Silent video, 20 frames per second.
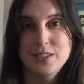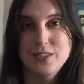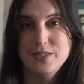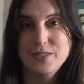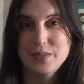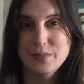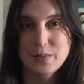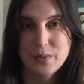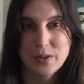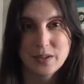do
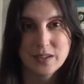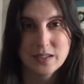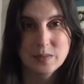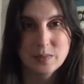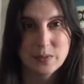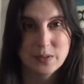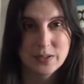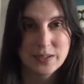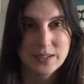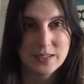some more
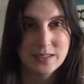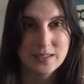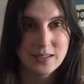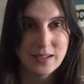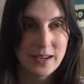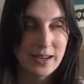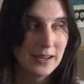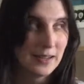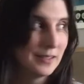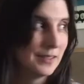exploring
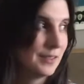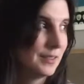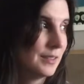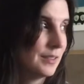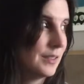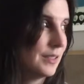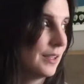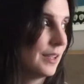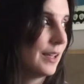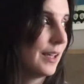tonight
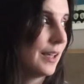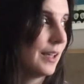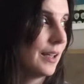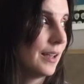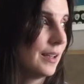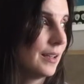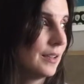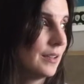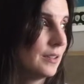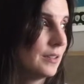
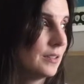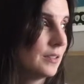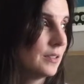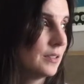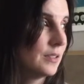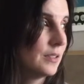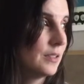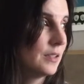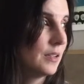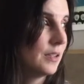and
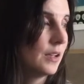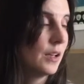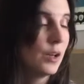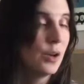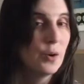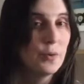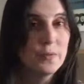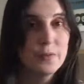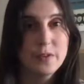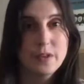
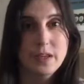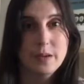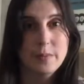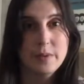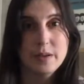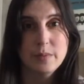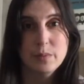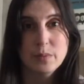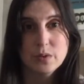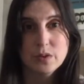hopefully
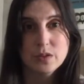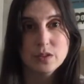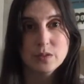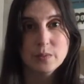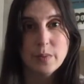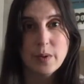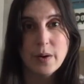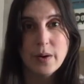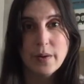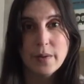a bit more
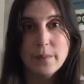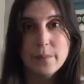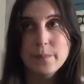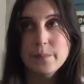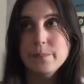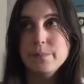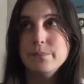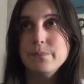tomorrow.